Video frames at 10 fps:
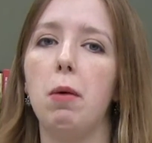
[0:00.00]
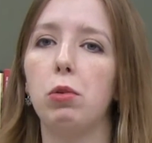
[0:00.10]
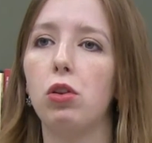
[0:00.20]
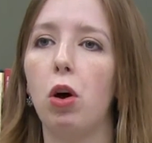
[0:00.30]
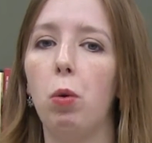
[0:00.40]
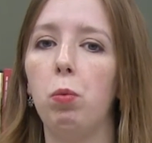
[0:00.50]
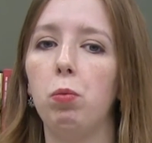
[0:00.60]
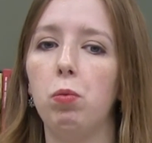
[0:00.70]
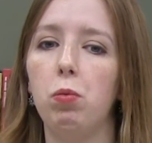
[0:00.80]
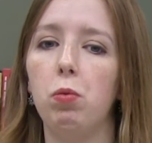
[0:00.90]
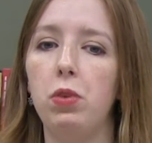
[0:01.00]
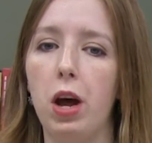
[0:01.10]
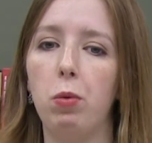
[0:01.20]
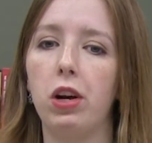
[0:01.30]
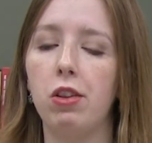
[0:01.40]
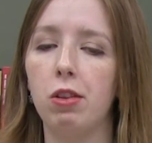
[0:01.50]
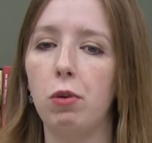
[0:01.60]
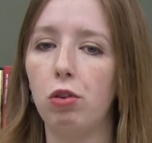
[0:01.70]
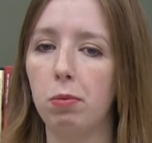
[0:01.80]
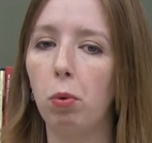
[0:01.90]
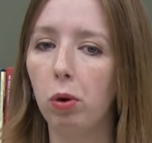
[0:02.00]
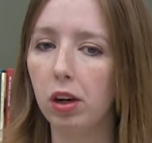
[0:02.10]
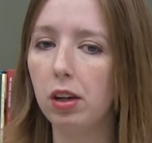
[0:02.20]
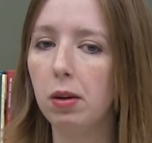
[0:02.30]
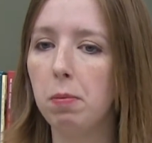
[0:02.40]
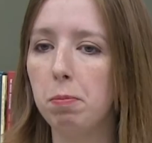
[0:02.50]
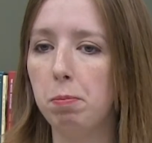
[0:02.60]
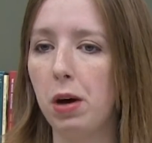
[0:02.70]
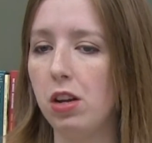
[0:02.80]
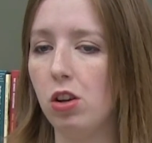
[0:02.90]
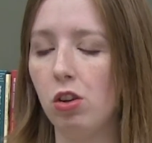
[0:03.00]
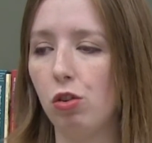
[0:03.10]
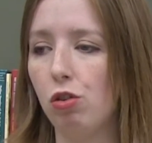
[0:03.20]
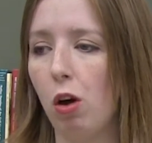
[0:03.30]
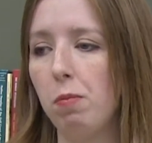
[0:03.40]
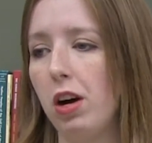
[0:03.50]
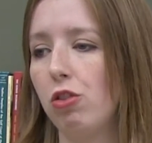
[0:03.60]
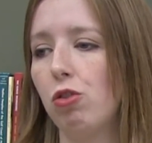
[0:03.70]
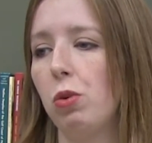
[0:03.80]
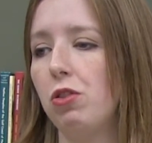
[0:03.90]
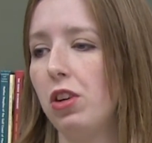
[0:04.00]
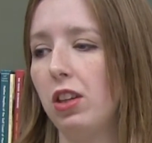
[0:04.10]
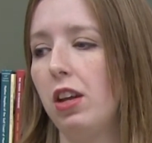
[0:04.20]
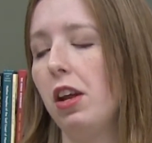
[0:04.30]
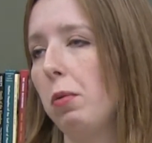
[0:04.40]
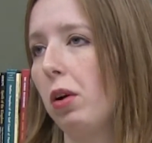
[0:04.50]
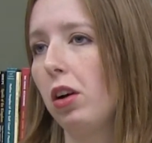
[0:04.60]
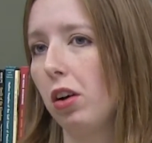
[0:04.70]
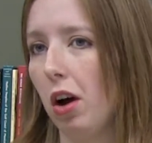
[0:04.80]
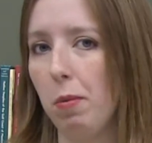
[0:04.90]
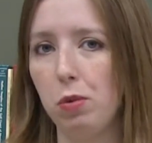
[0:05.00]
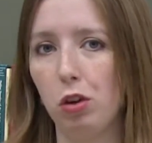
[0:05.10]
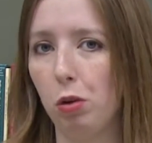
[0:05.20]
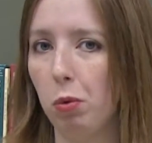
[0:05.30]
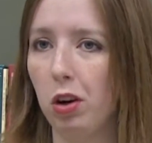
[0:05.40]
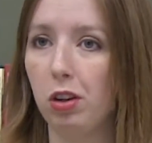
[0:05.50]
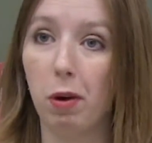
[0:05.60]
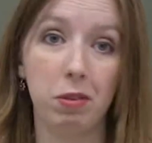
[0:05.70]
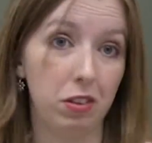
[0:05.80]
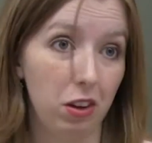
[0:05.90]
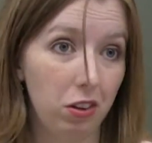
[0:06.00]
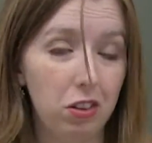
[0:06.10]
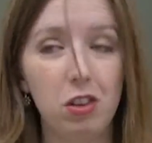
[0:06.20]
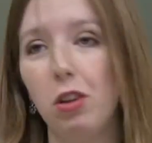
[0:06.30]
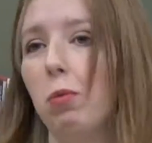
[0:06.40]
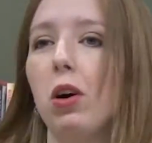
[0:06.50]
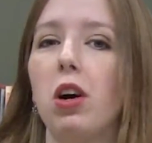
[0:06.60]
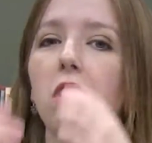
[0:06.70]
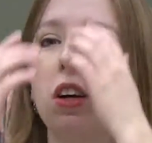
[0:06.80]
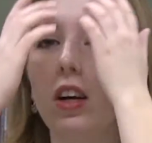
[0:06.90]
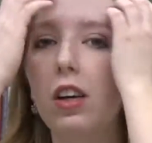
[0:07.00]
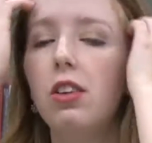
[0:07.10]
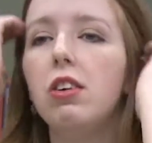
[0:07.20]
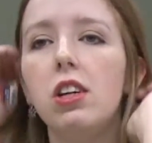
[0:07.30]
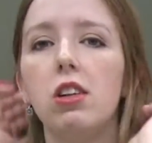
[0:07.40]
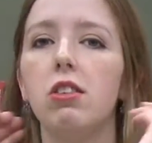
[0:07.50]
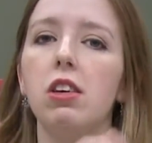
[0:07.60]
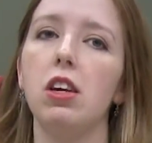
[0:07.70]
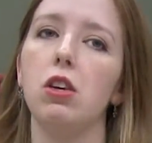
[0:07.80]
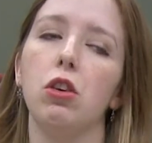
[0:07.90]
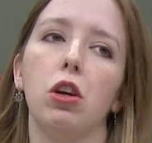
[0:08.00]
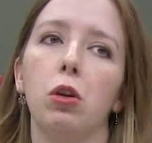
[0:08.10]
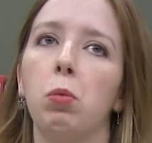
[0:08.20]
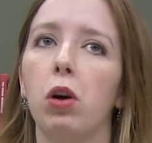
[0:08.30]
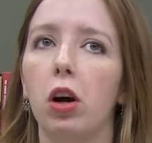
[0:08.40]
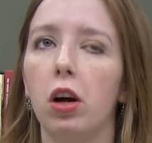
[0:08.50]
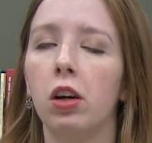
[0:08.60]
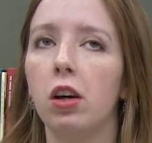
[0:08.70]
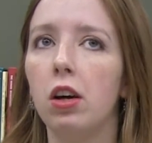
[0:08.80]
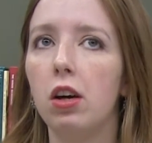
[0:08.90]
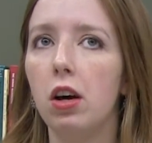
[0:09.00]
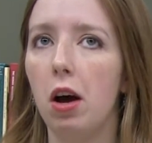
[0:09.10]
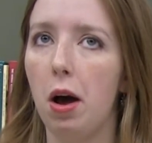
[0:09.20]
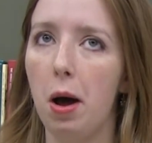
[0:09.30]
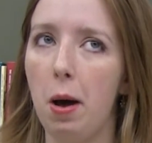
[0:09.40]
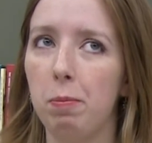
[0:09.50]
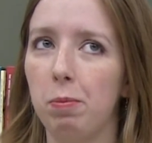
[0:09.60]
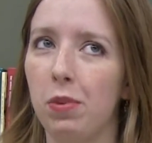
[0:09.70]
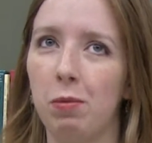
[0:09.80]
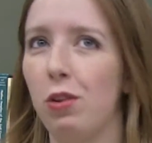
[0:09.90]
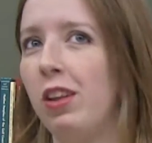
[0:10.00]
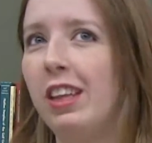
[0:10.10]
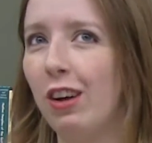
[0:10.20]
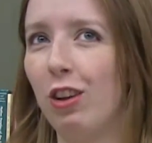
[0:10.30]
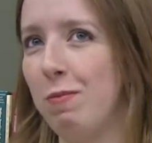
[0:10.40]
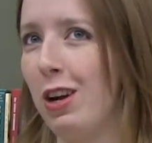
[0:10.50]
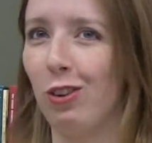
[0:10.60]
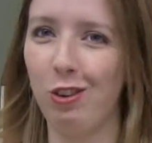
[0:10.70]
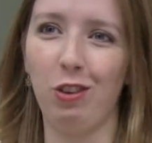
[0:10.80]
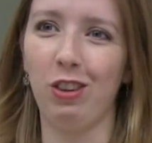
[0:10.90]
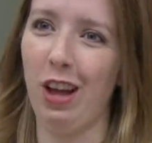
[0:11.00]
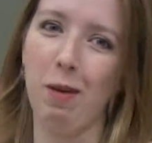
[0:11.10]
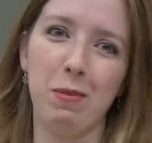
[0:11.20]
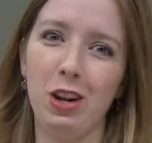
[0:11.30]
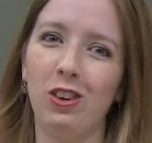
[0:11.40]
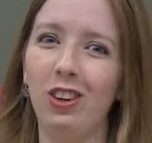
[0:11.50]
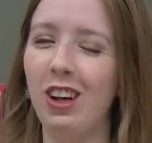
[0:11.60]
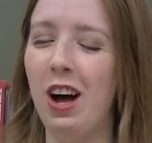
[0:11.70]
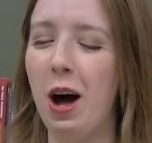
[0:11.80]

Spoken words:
So networking is the most important, but you can do so much once you get that network. You could work Department of Health. You could work CDC. You could work, I'm thinking of this medical stuff because I'm medical.